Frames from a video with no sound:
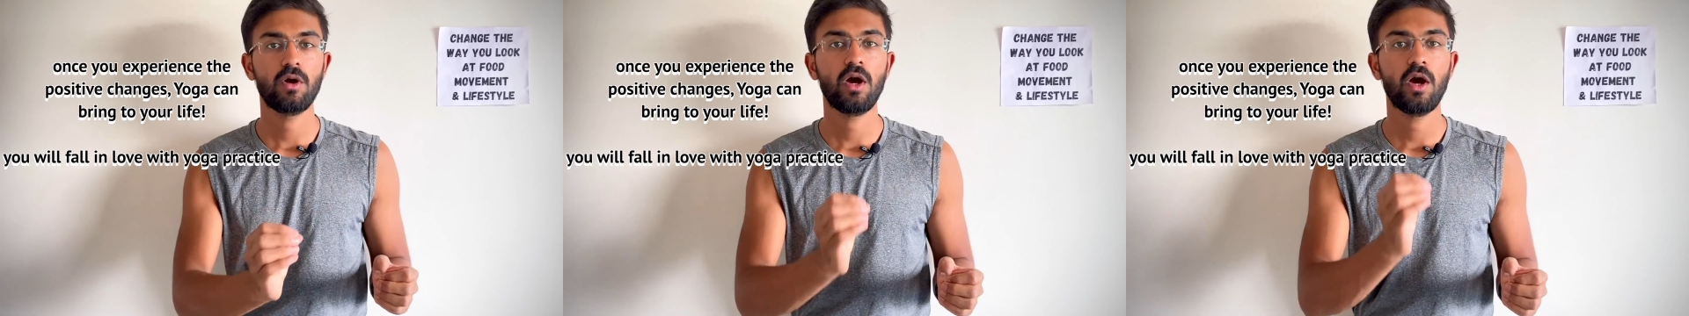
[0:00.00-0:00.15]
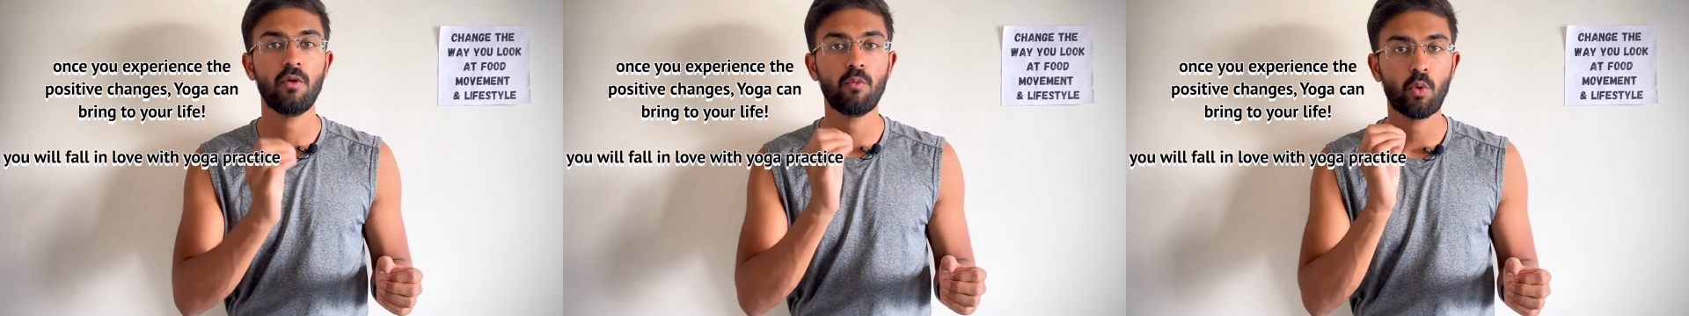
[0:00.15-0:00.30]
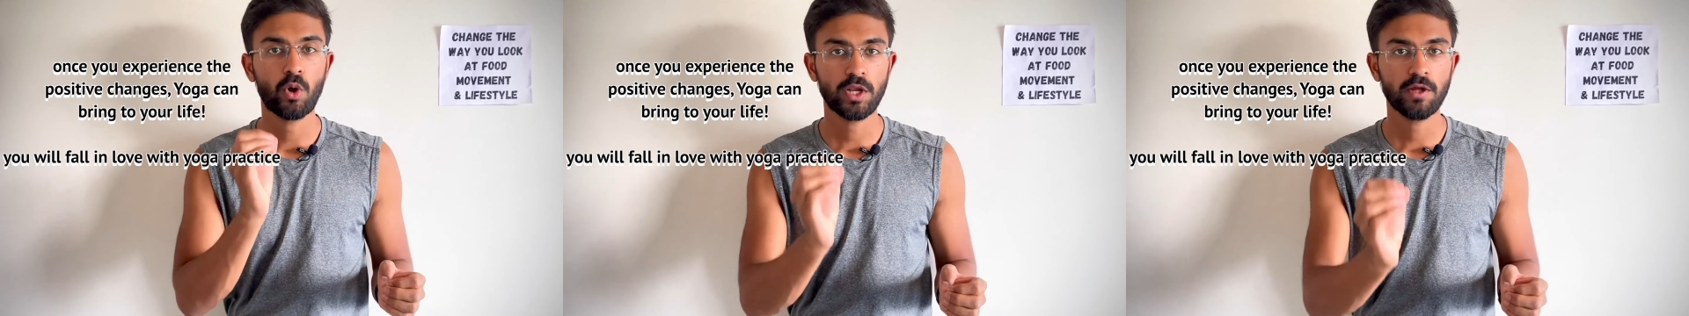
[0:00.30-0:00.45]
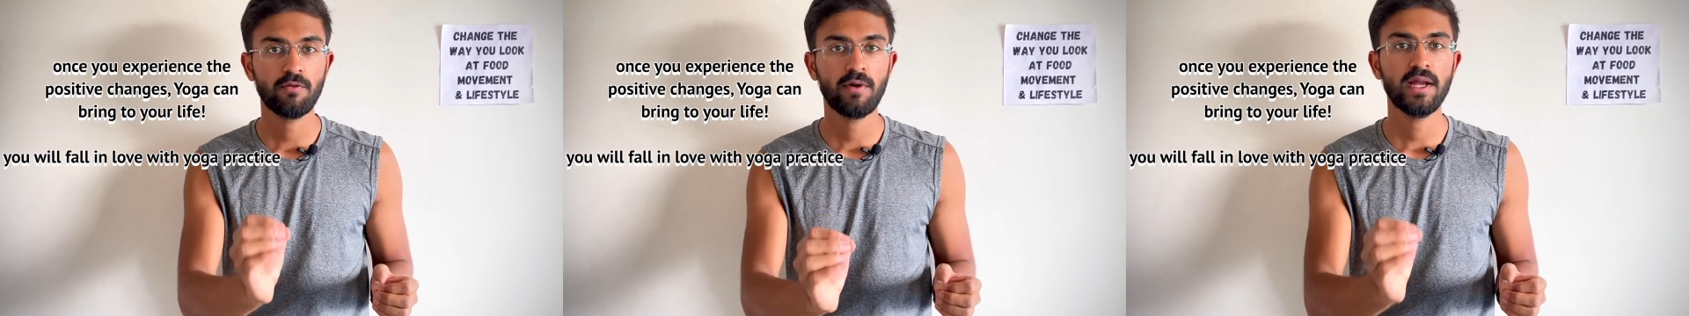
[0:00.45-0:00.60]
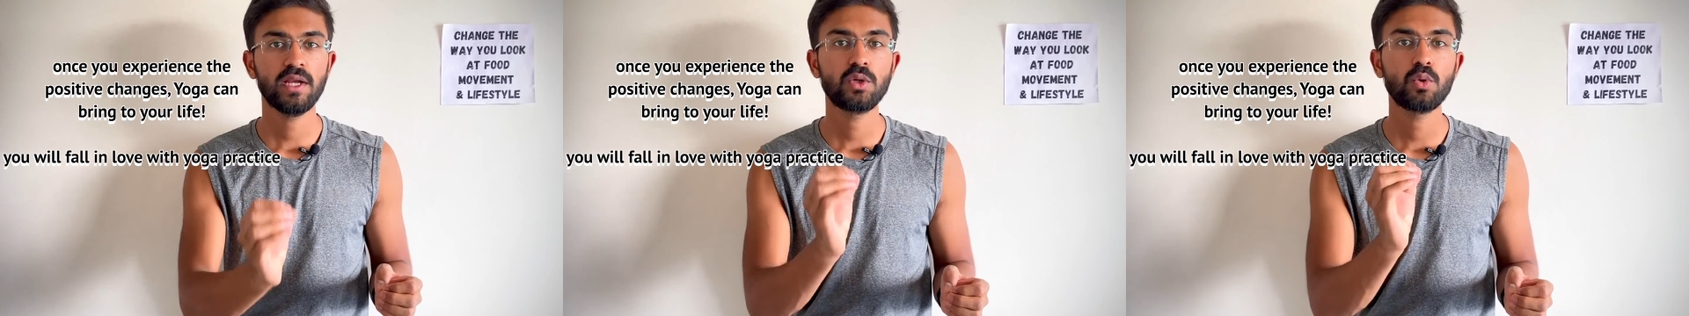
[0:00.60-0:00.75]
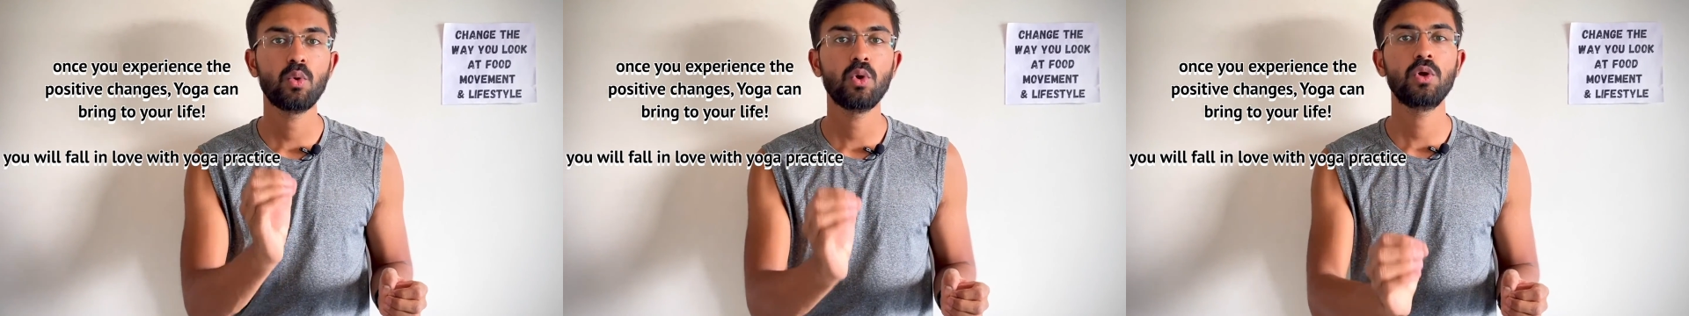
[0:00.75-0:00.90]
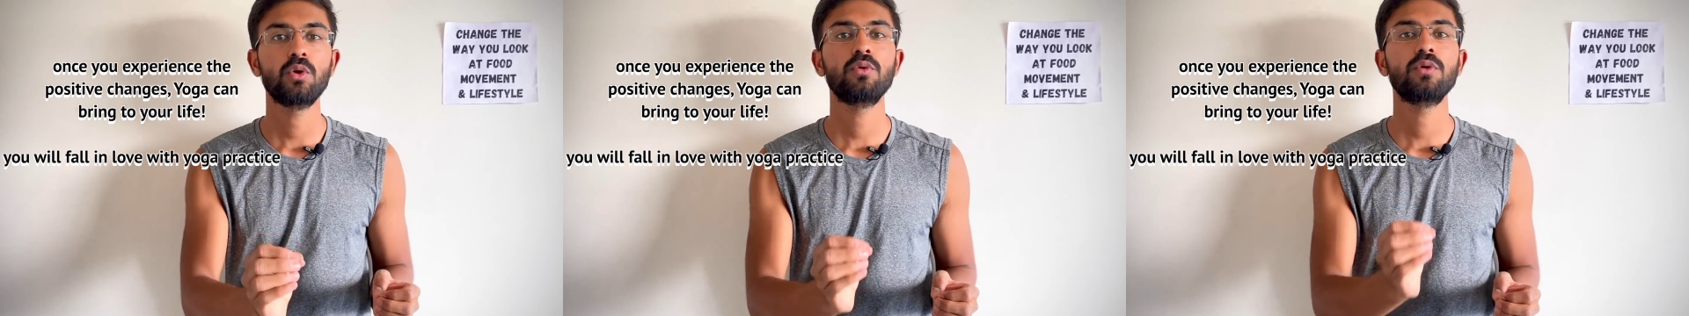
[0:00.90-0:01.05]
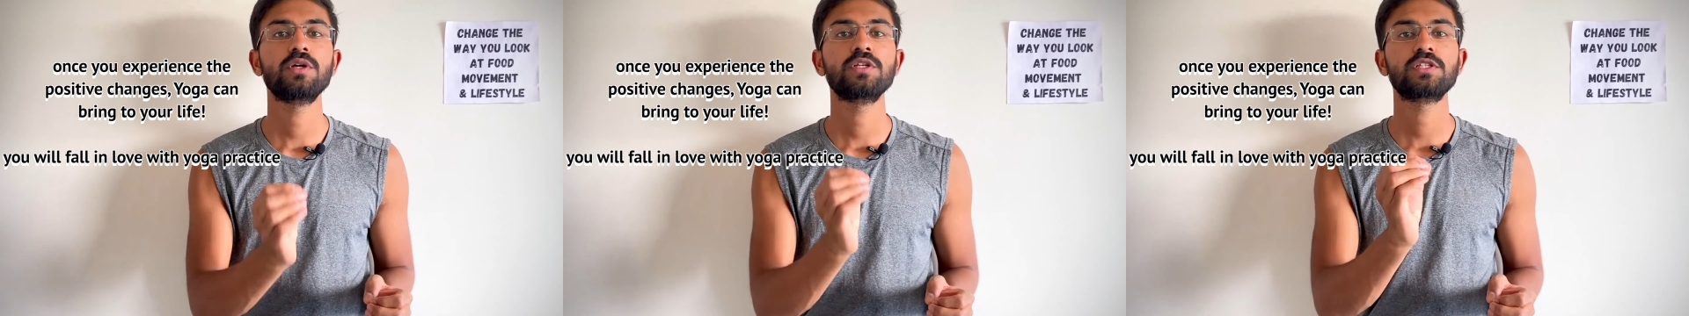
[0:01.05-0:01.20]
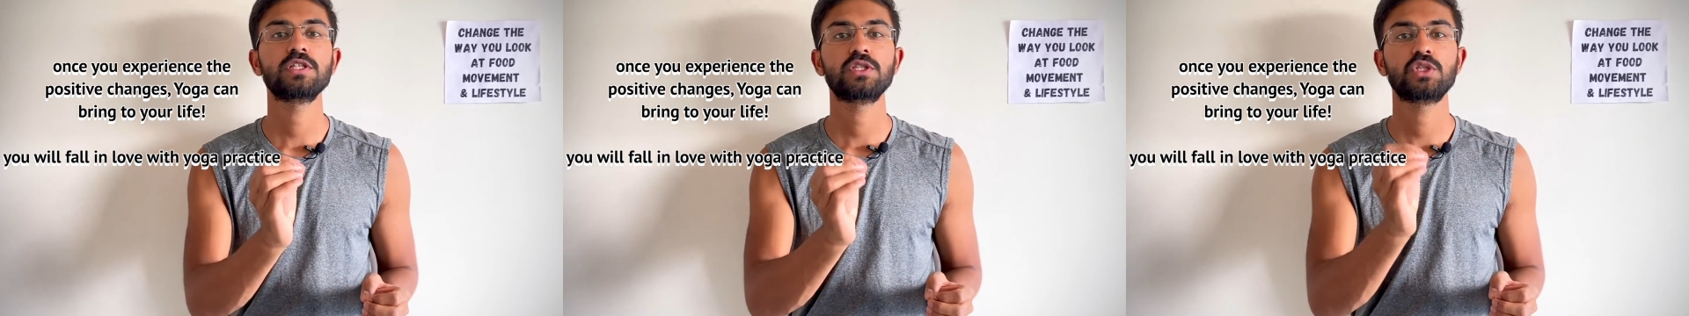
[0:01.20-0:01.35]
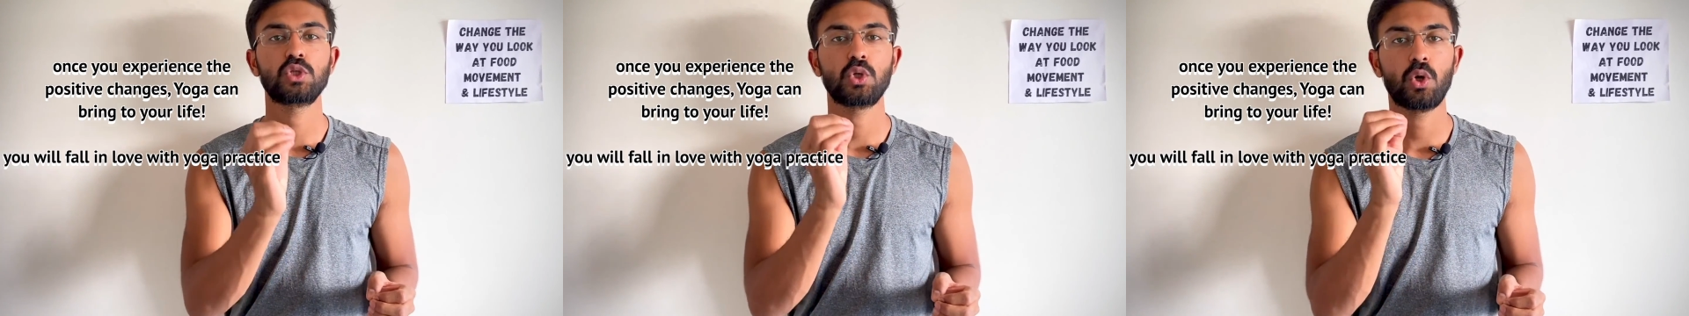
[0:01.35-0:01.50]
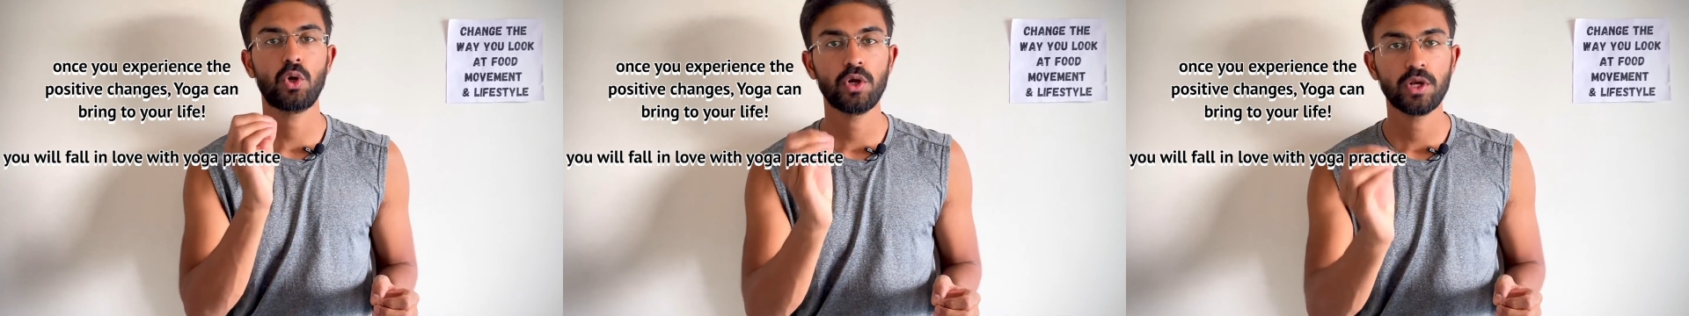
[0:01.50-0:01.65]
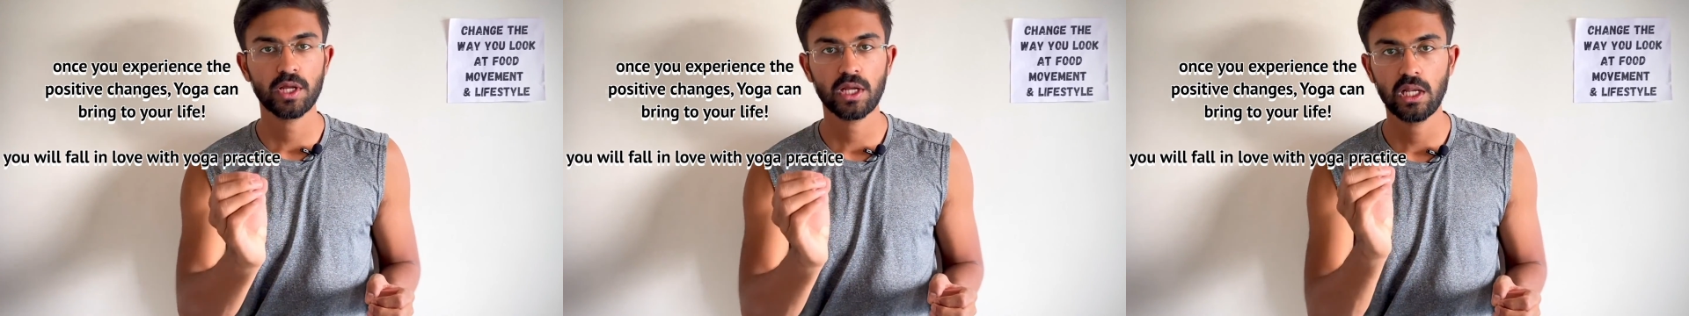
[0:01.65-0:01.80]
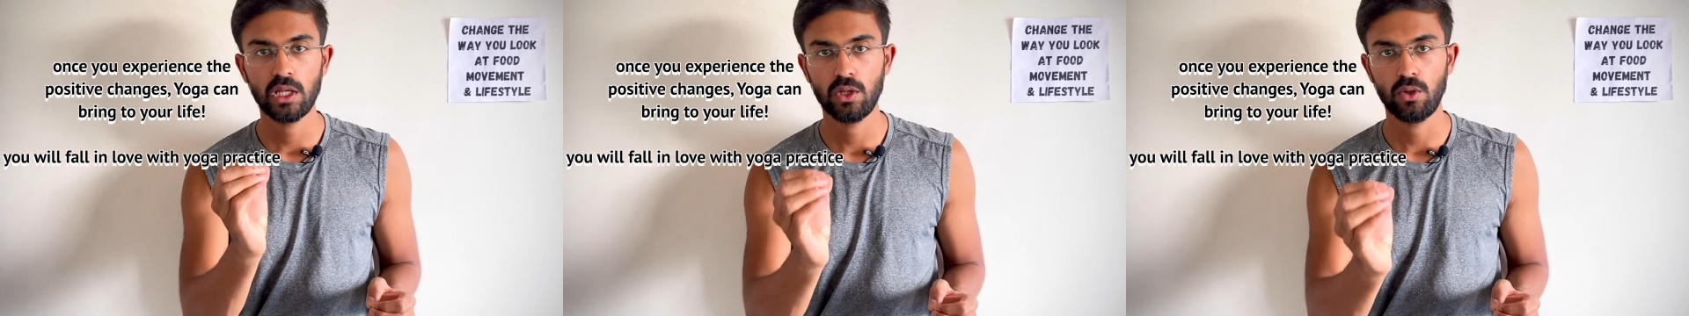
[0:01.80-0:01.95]
Whatever I told you is a
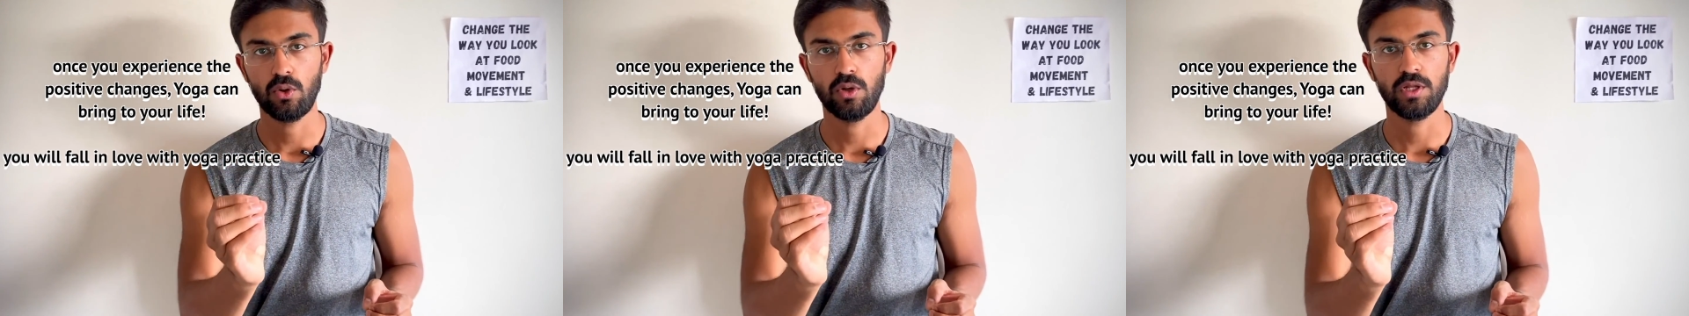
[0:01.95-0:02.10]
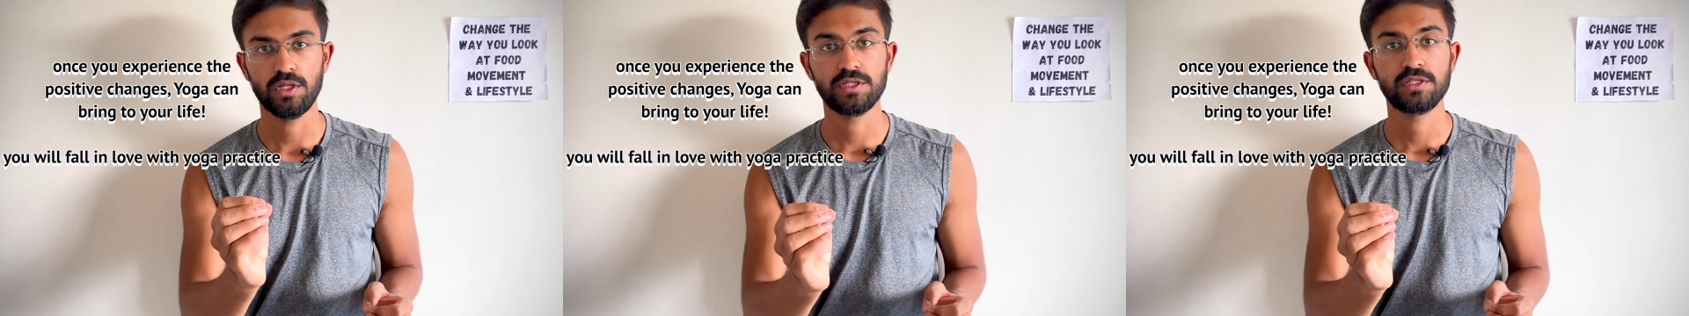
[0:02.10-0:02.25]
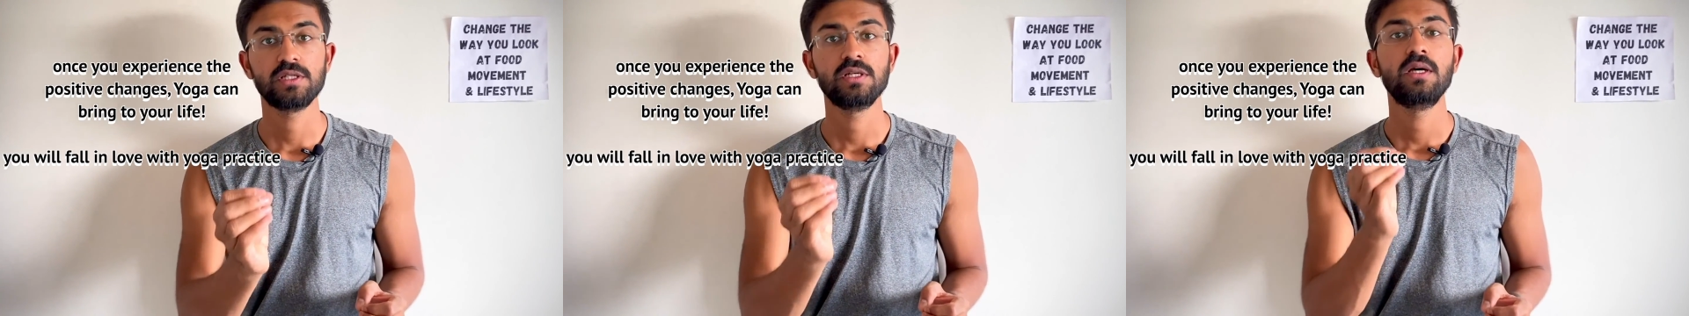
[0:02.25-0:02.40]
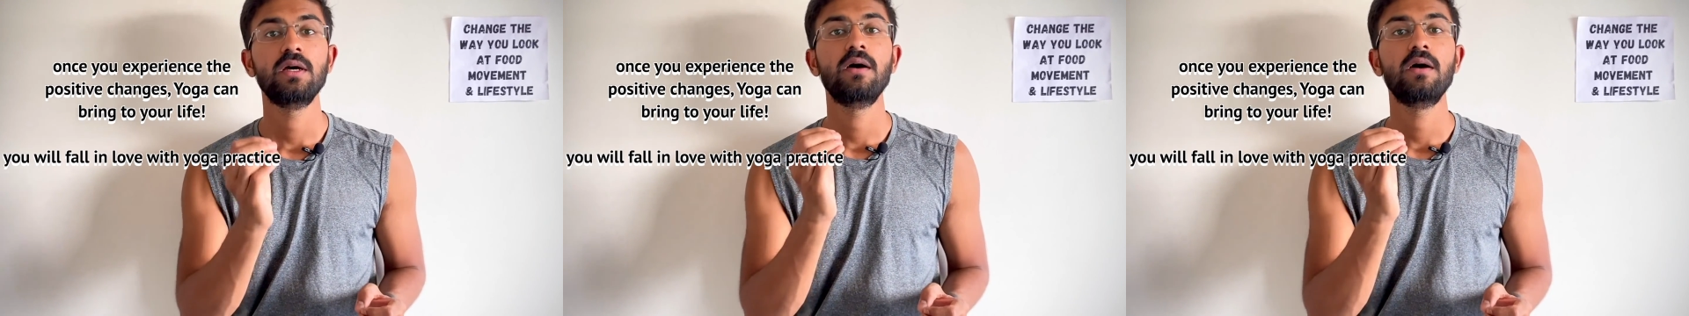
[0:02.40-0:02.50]
theoretical knowledge.